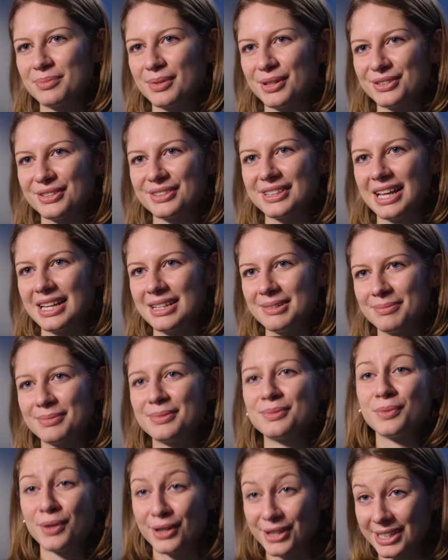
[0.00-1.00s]
prototype,
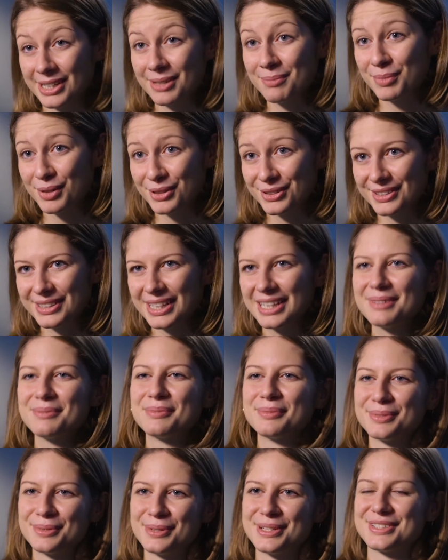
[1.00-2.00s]
working
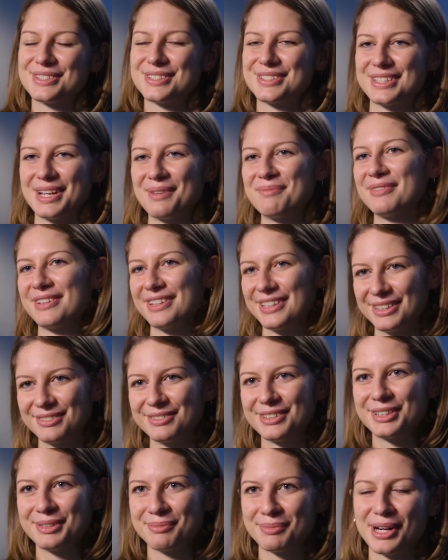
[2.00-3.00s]
prototype, which I'm very,
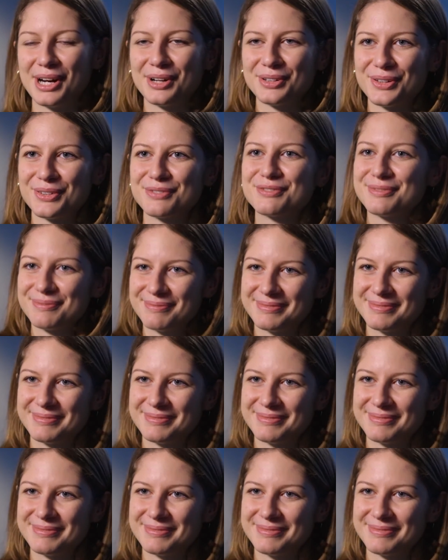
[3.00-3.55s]
very proud of.